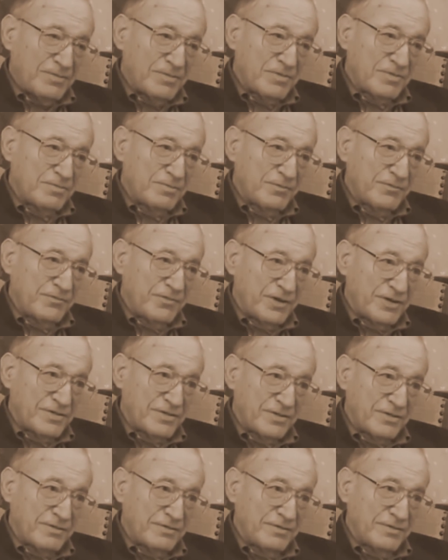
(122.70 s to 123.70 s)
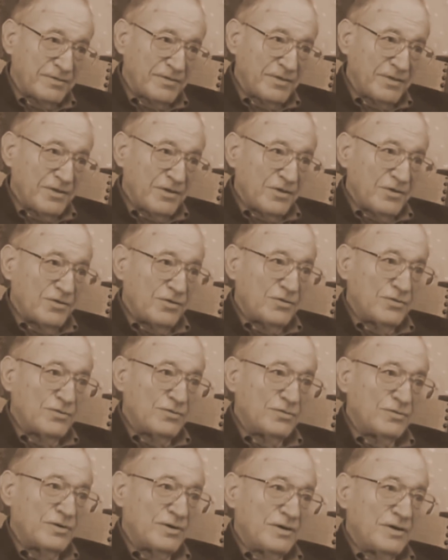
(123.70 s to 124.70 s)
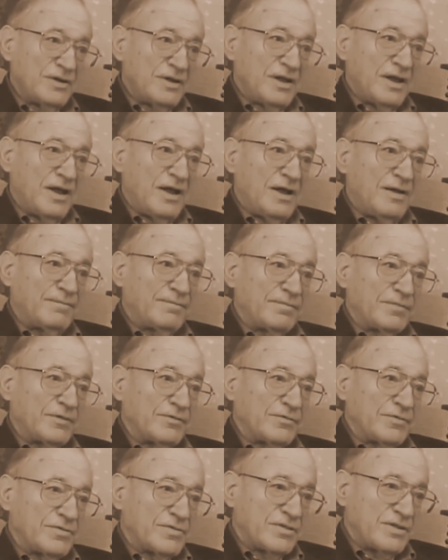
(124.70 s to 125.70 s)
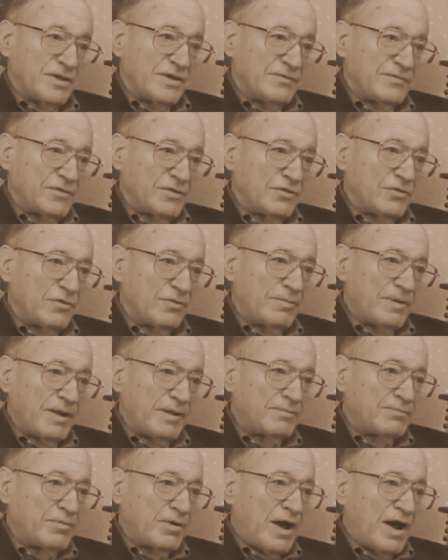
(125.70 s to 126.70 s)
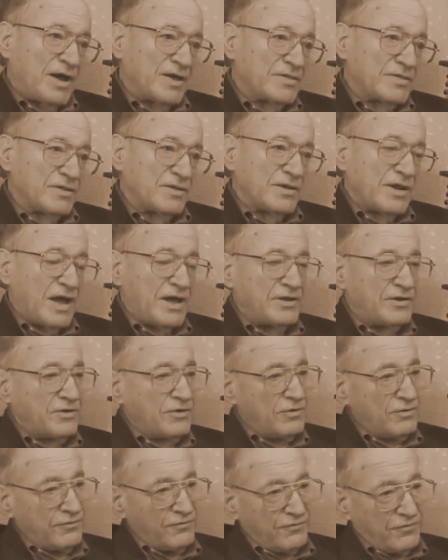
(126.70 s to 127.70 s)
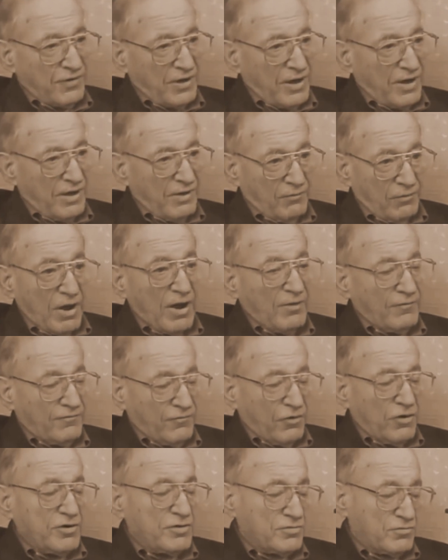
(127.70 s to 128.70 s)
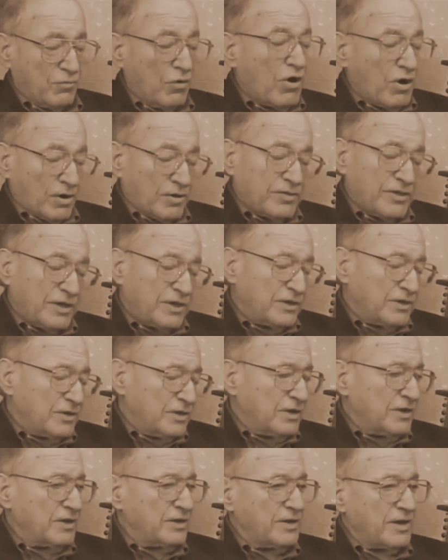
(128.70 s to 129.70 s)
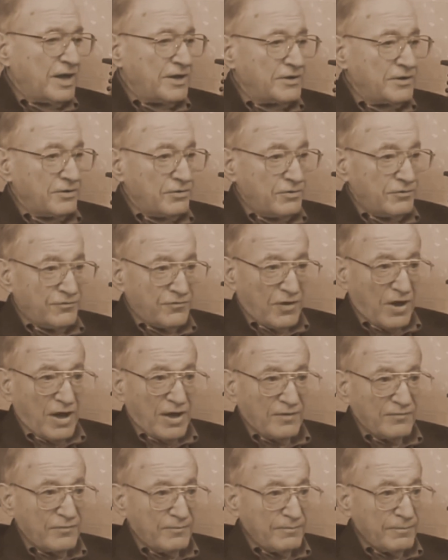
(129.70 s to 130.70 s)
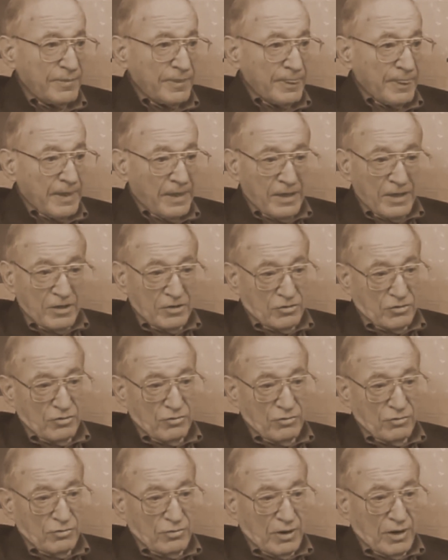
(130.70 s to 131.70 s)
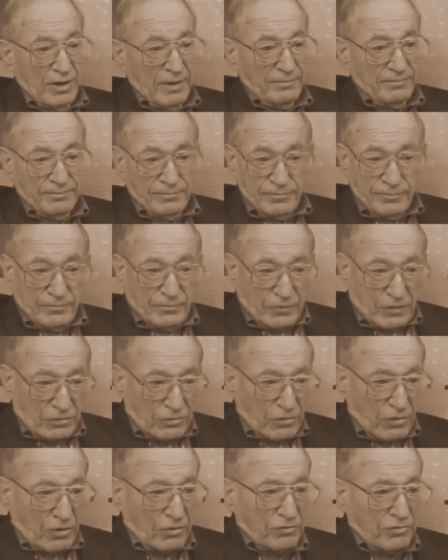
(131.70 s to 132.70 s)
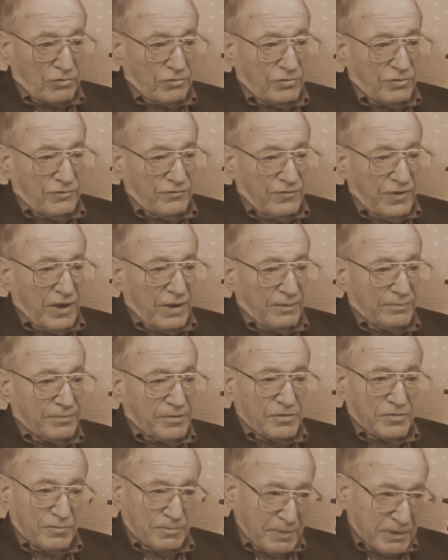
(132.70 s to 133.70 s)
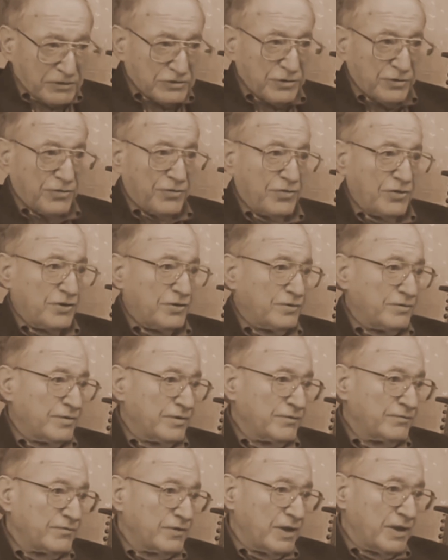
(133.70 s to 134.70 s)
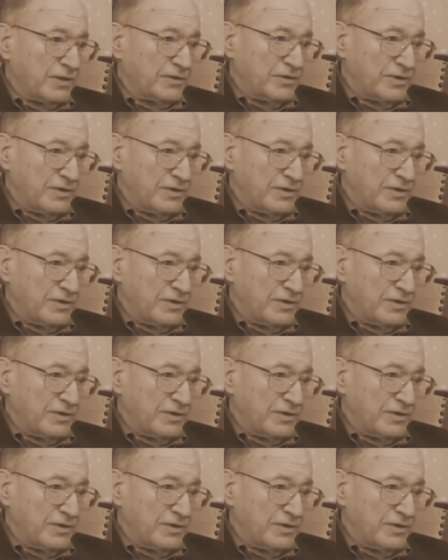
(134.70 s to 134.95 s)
famous professor, who received the Nobel Prize in 1905, well, for his work that he did in 1905 to, to develop the special theory of